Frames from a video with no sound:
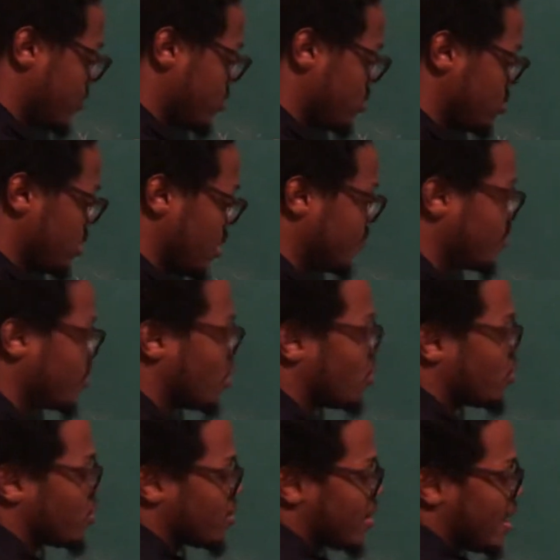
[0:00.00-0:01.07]
2 left
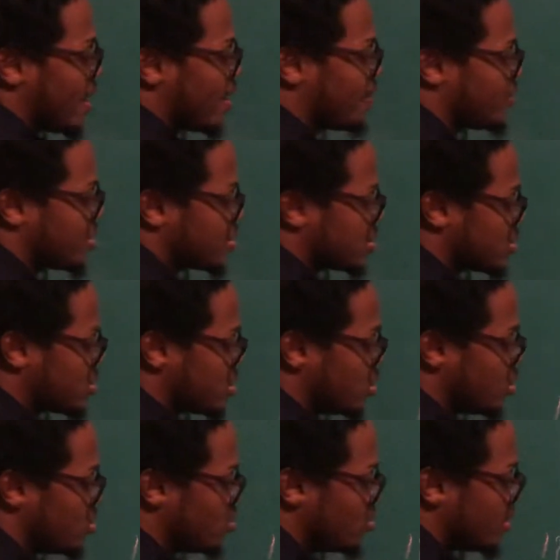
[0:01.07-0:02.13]
over. Now this
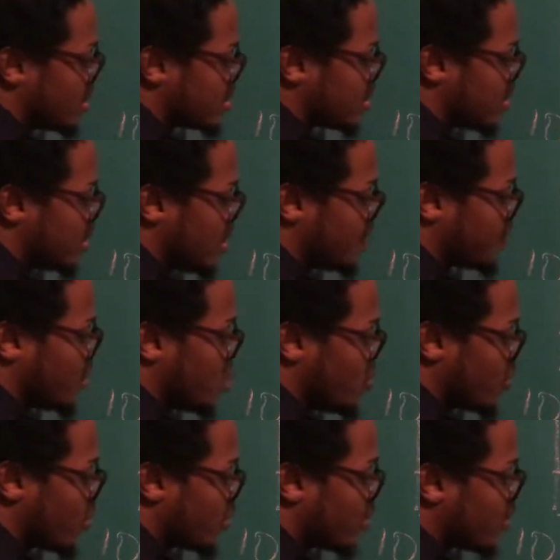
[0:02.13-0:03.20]
2 that's left
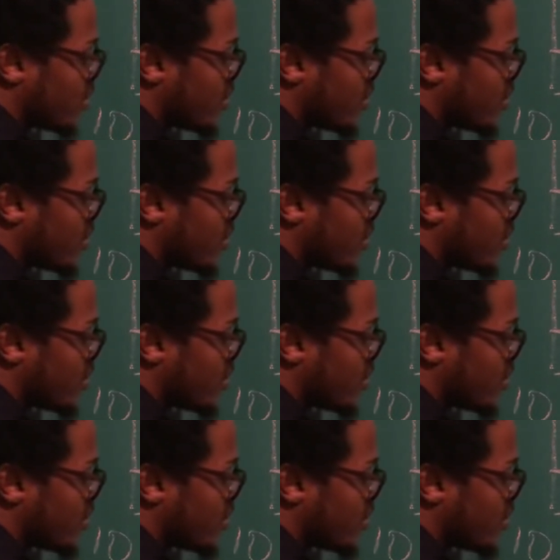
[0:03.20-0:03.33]
over,